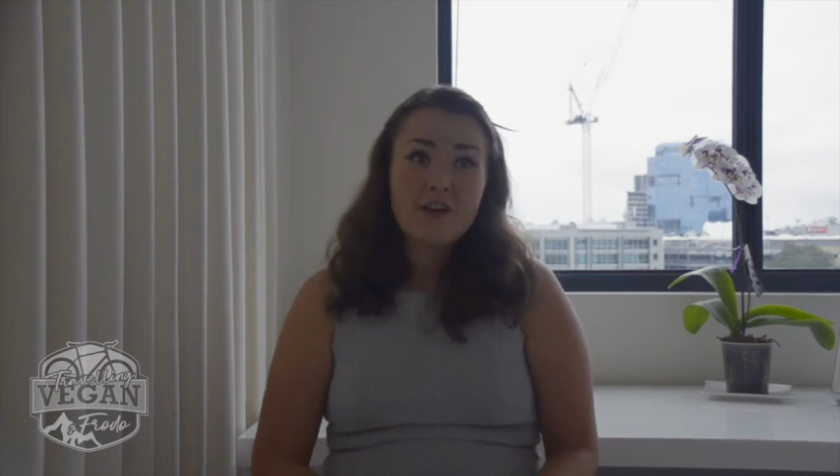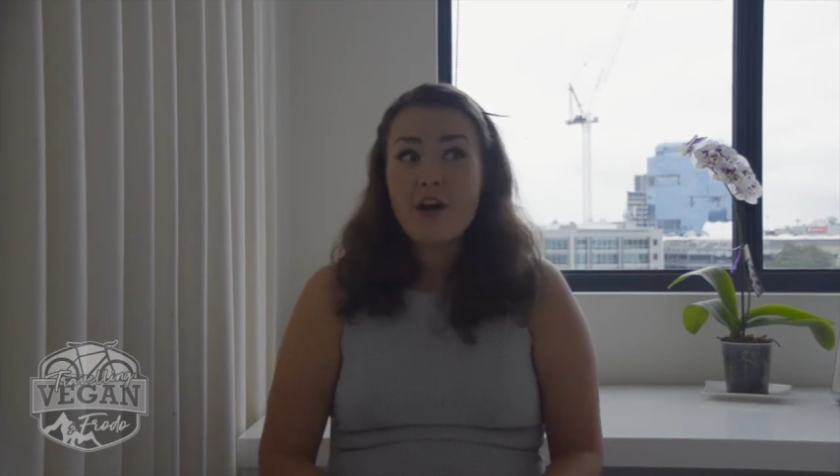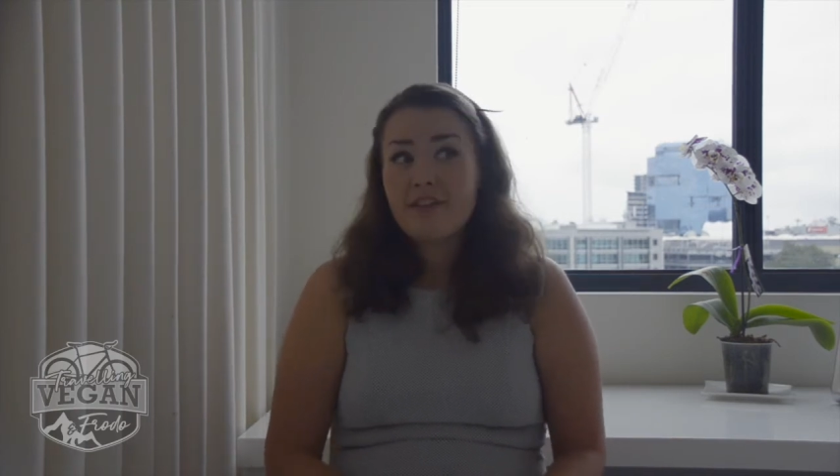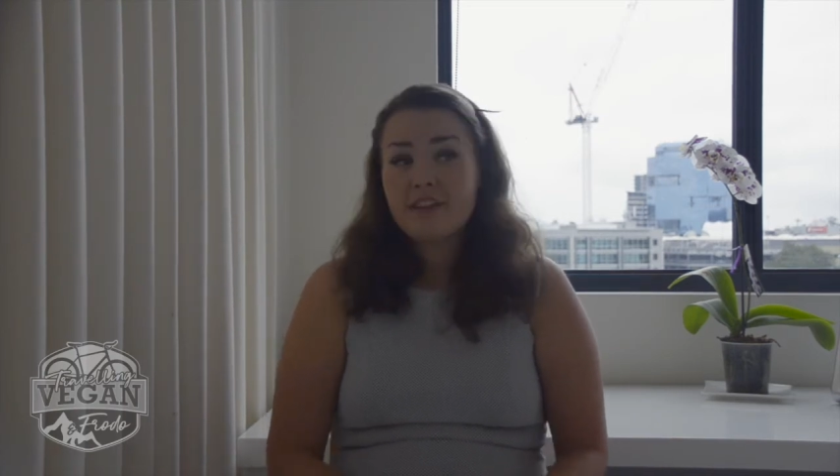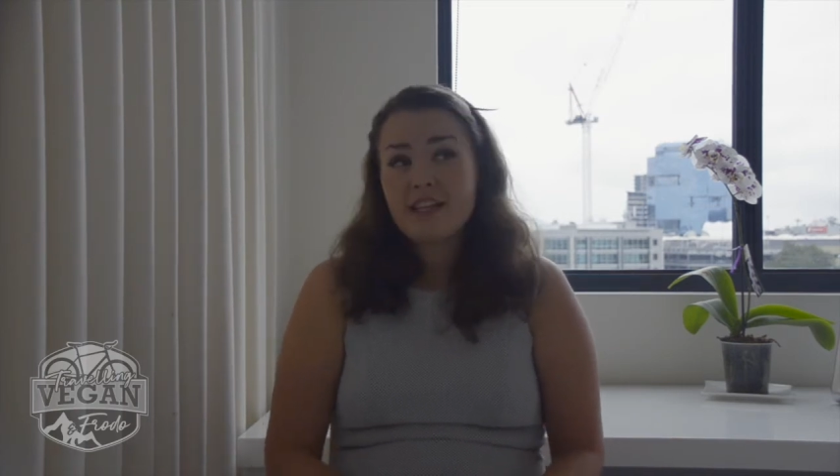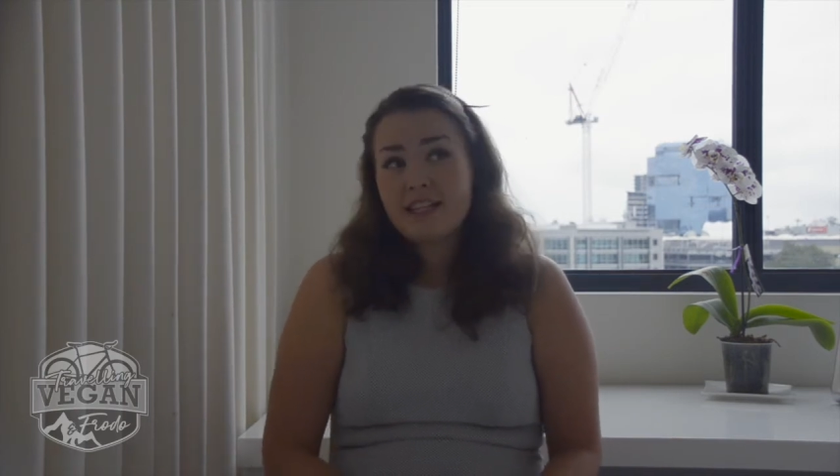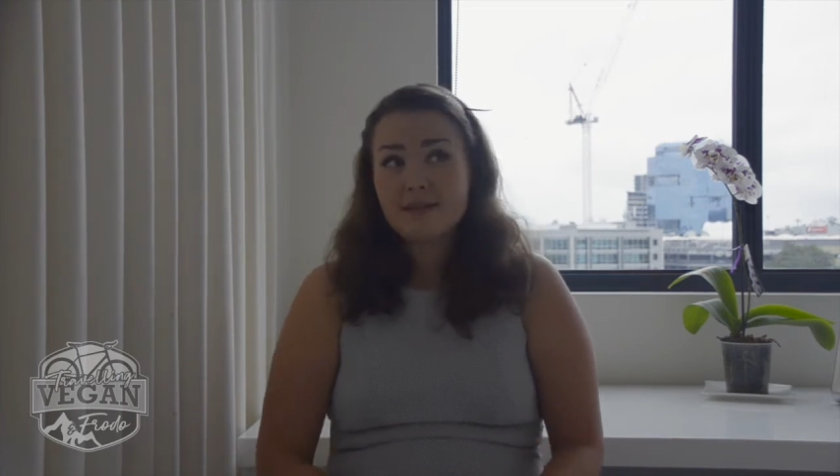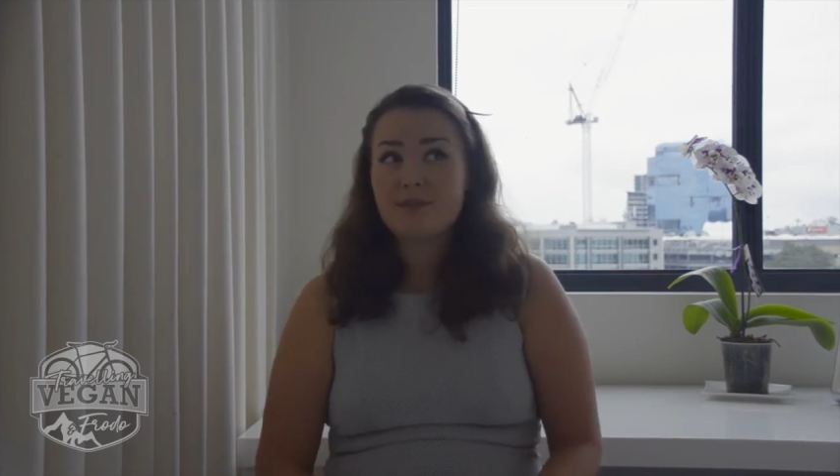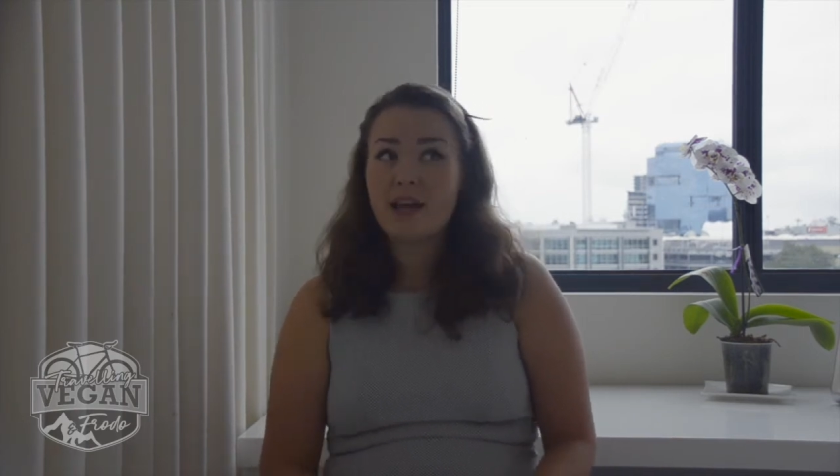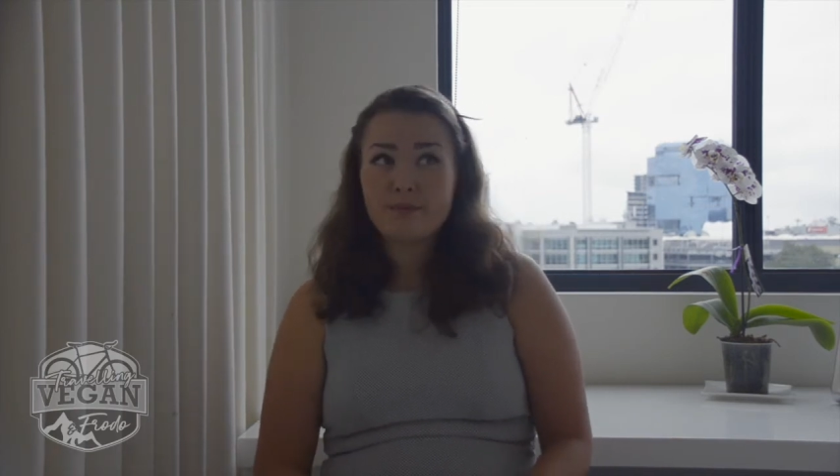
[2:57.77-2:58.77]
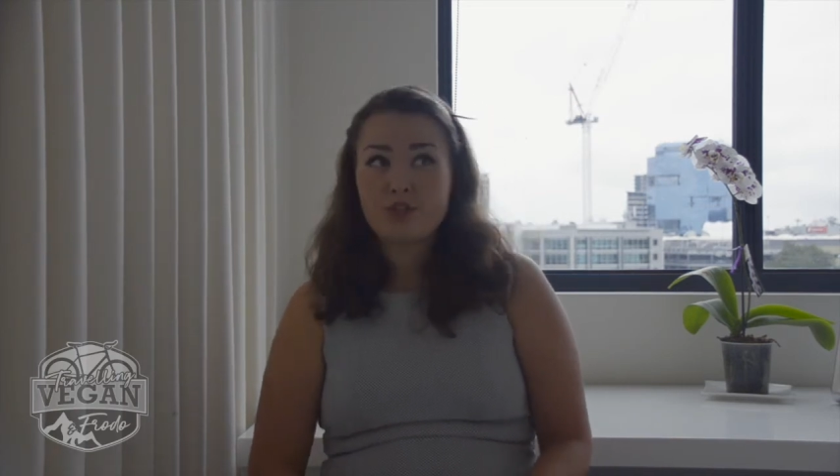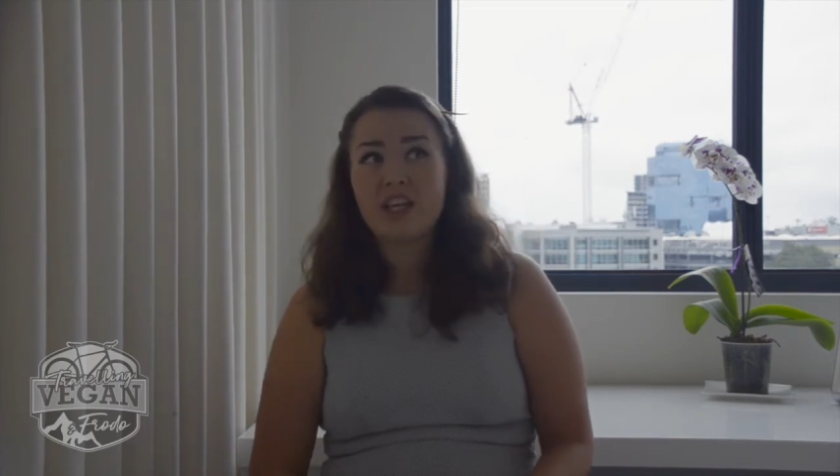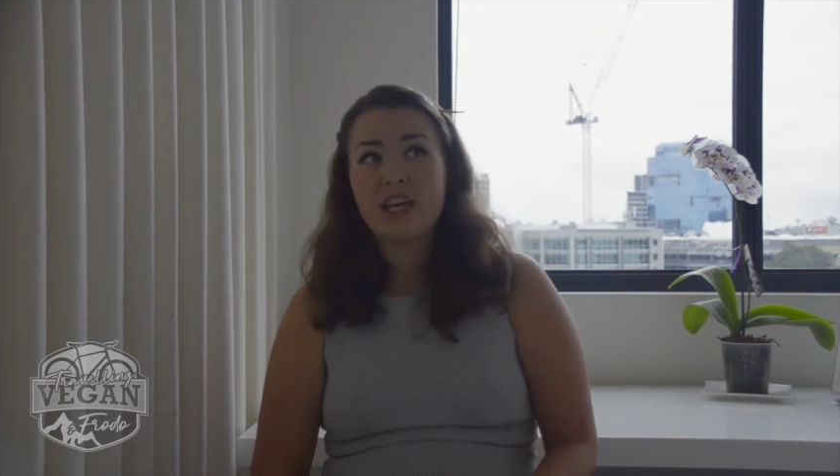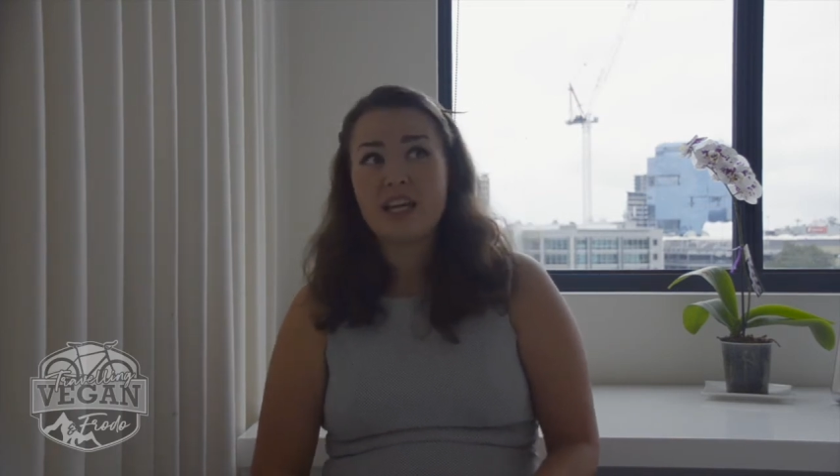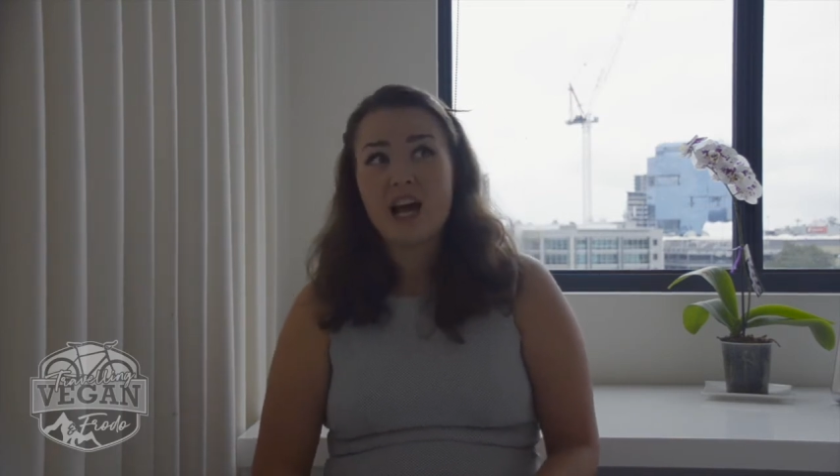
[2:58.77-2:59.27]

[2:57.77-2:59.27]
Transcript: However, like, sometimes you can